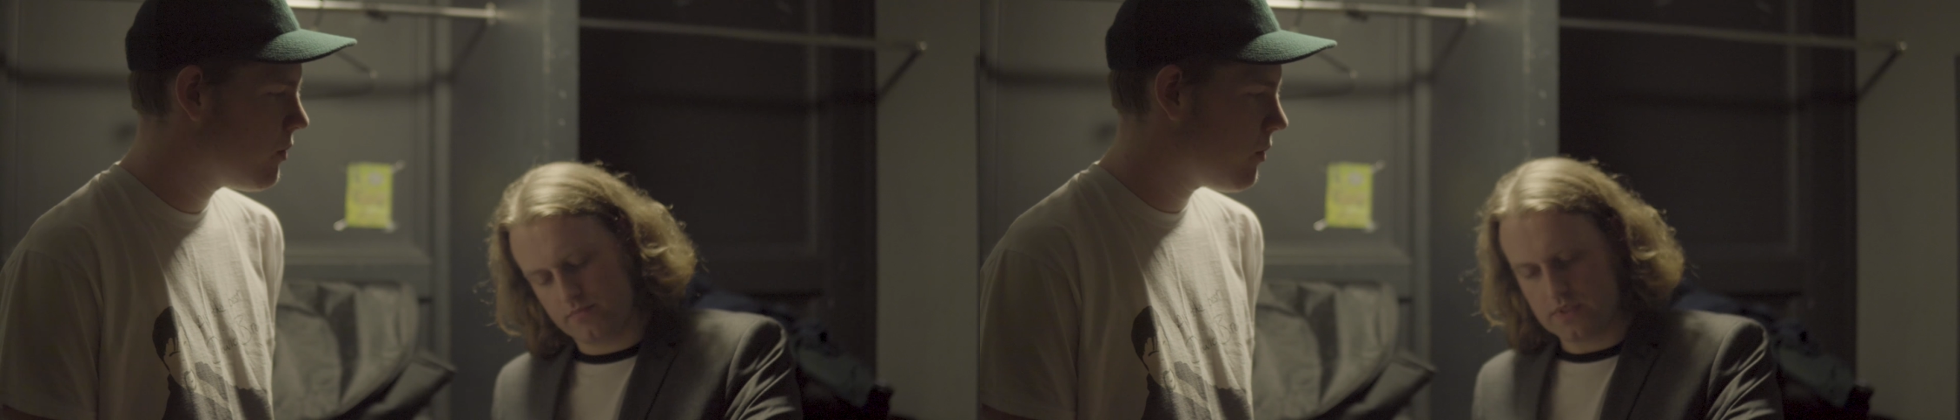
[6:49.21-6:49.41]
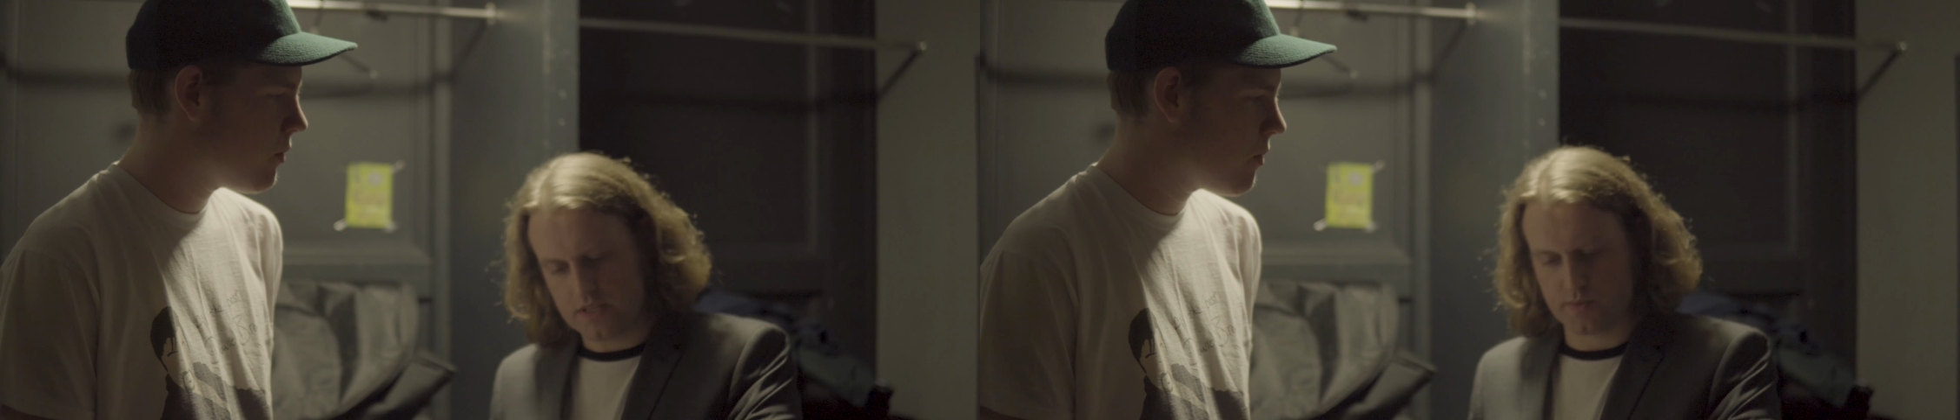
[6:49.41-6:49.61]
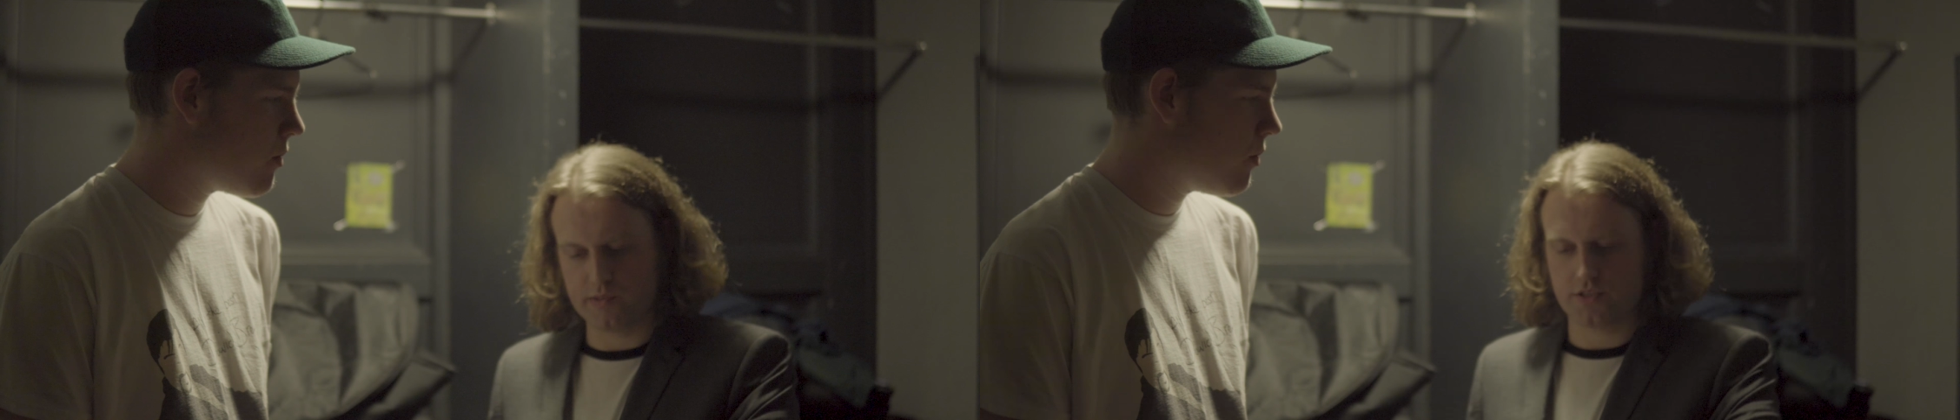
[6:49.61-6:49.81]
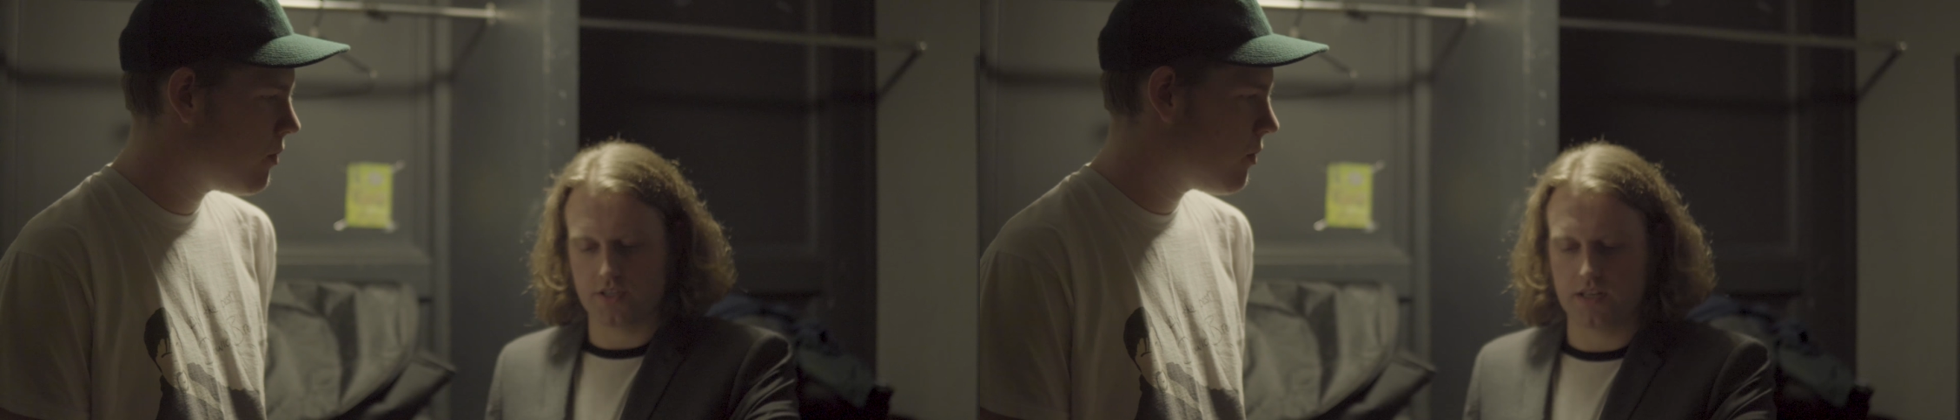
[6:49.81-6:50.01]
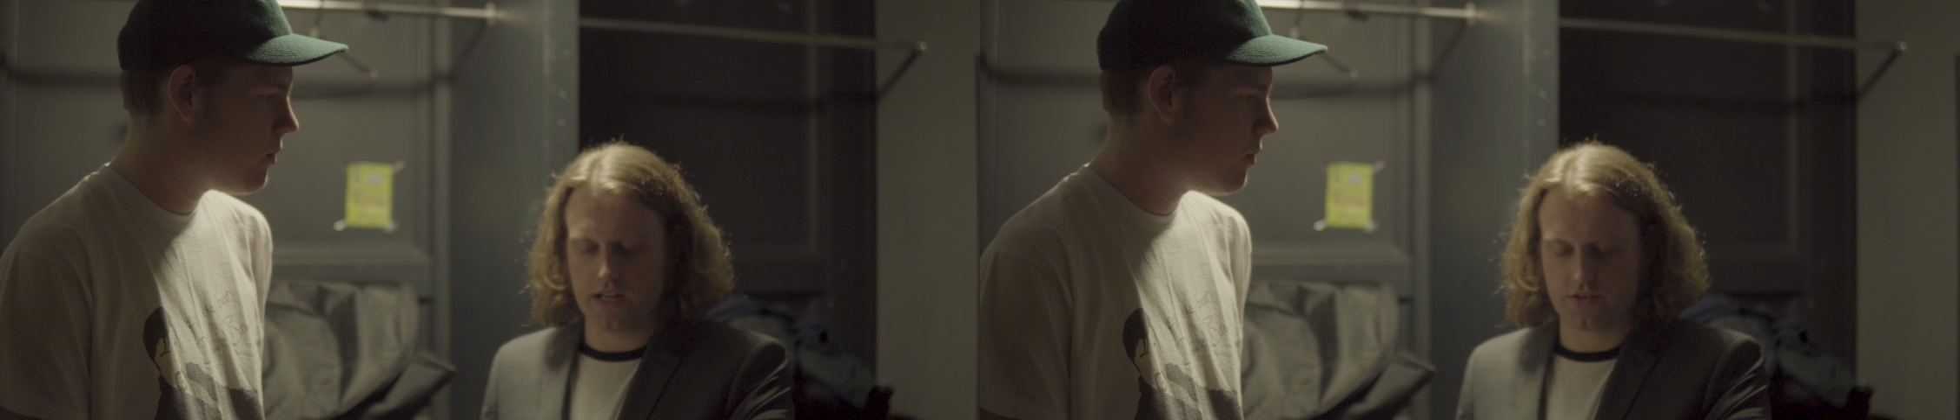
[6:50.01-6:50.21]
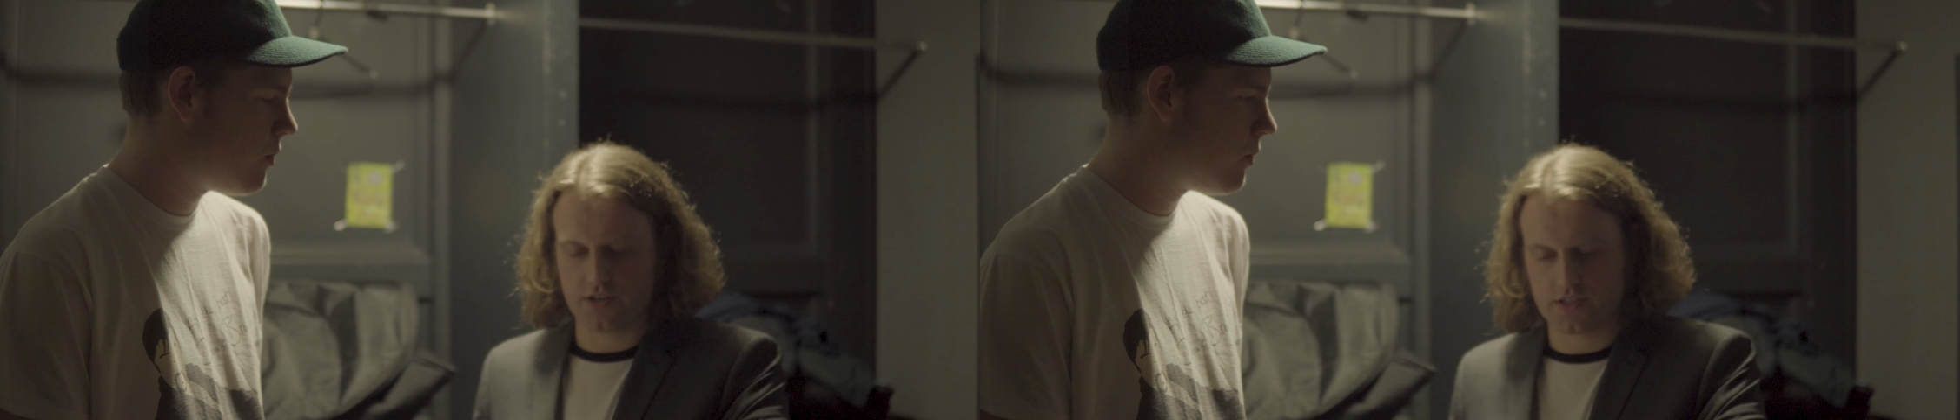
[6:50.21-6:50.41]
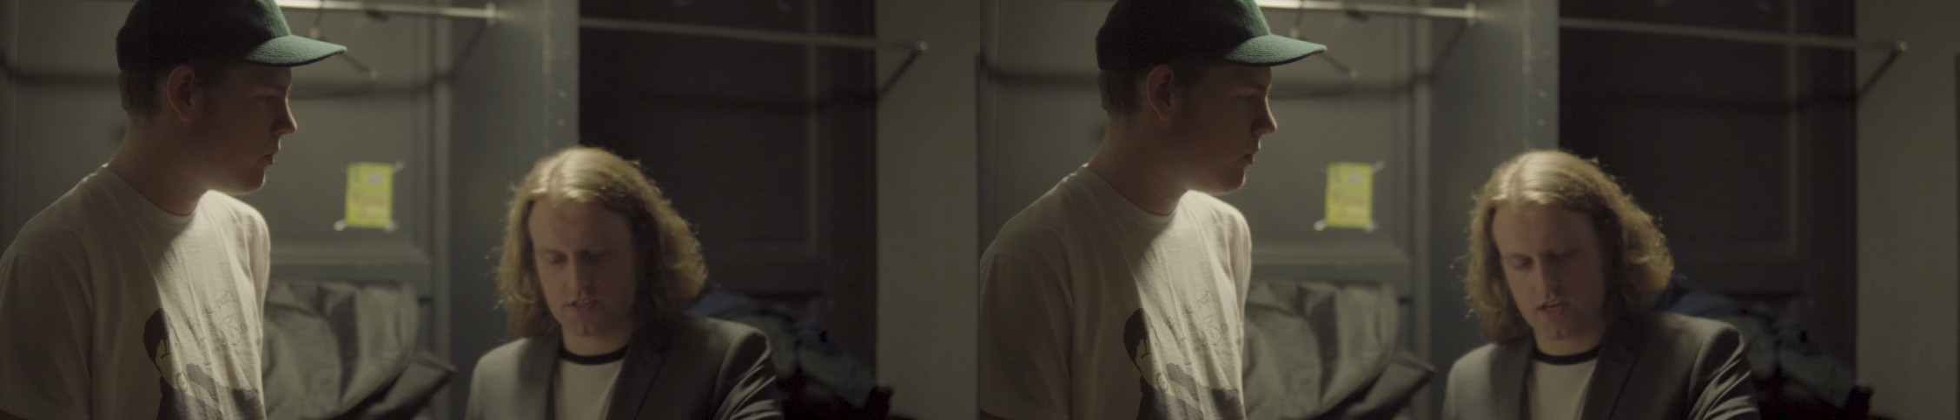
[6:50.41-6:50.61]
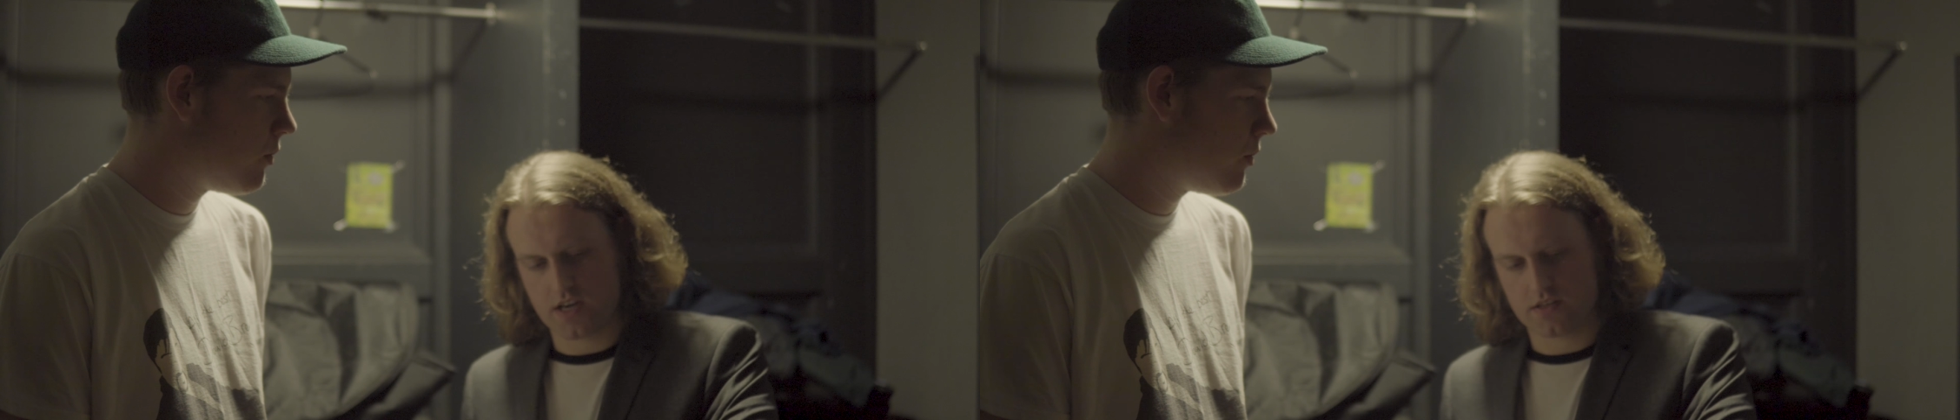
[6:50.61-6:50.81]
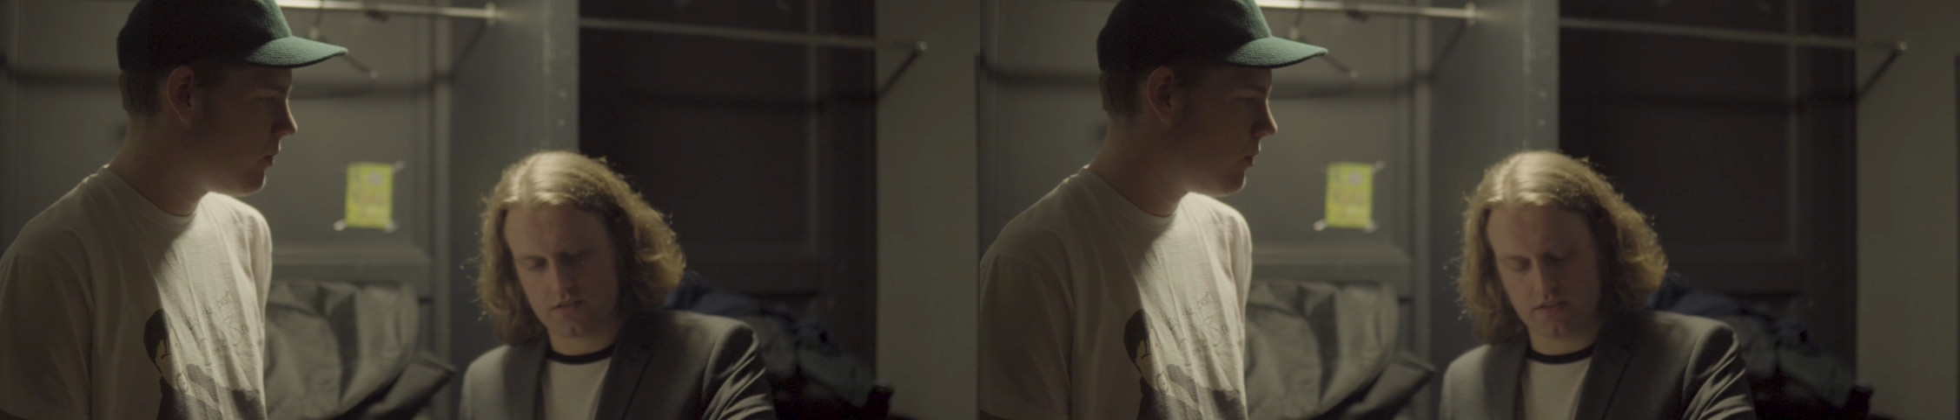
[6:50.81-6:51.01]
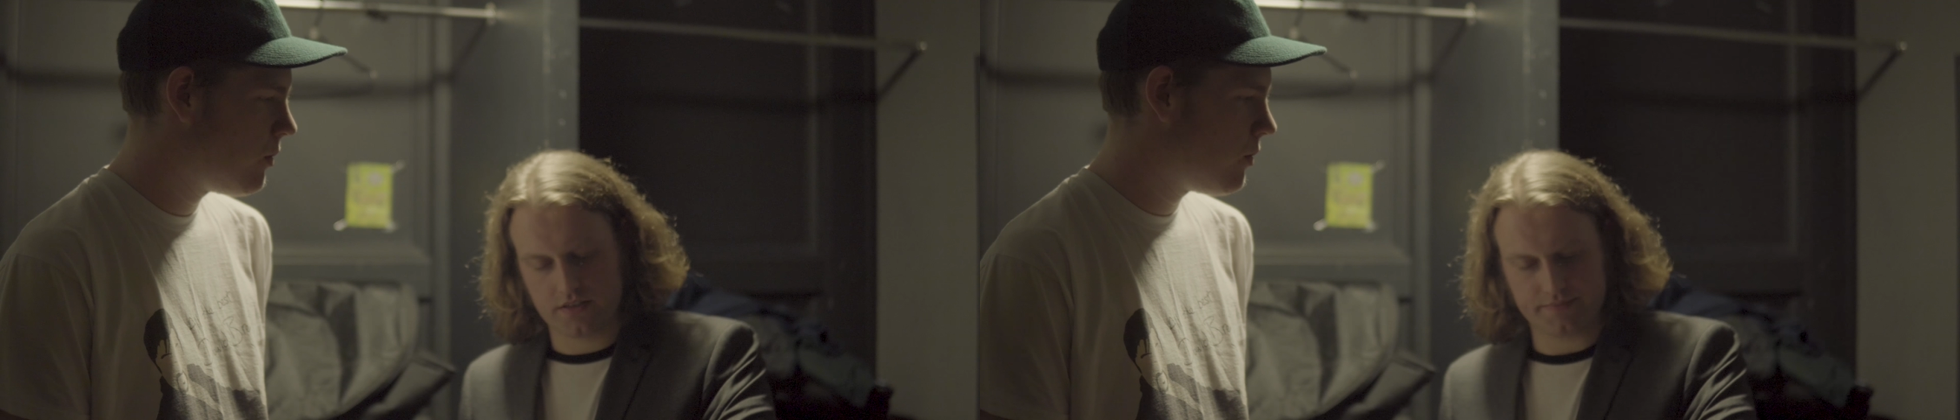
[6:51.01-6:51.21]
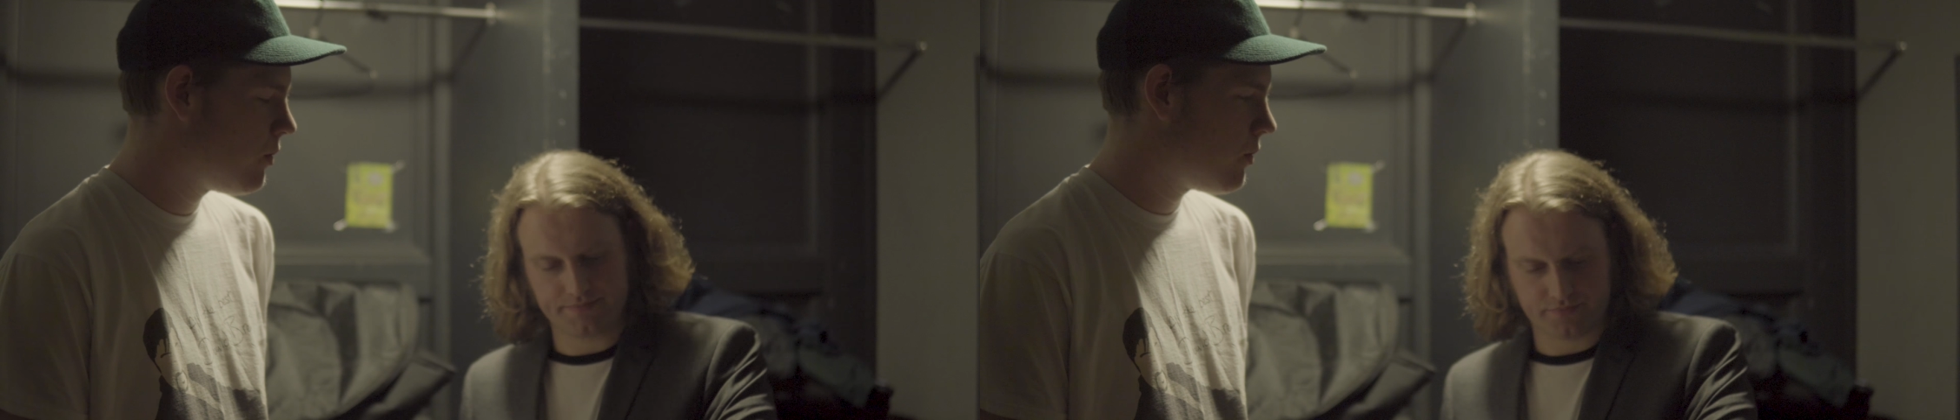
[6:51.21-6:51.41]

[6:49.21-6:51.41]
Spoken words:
I supported Electric Six and